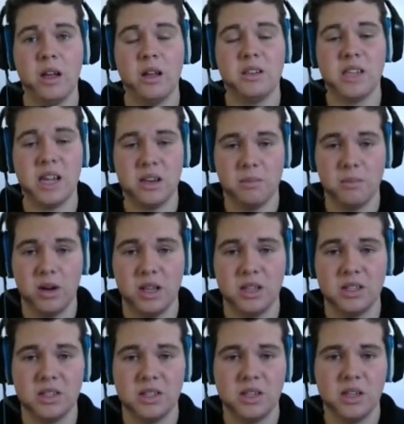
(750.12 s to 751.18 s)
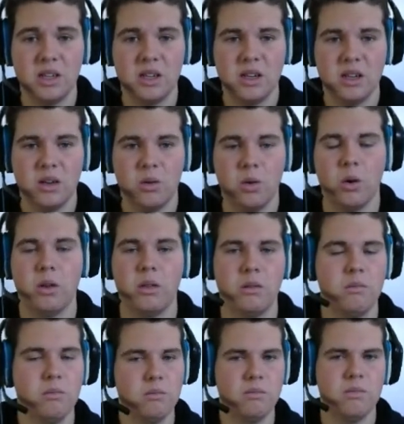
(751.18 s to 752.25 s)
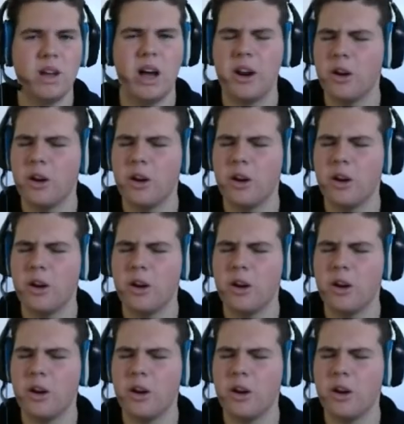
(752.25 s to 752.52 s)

Tainted Minds. Or I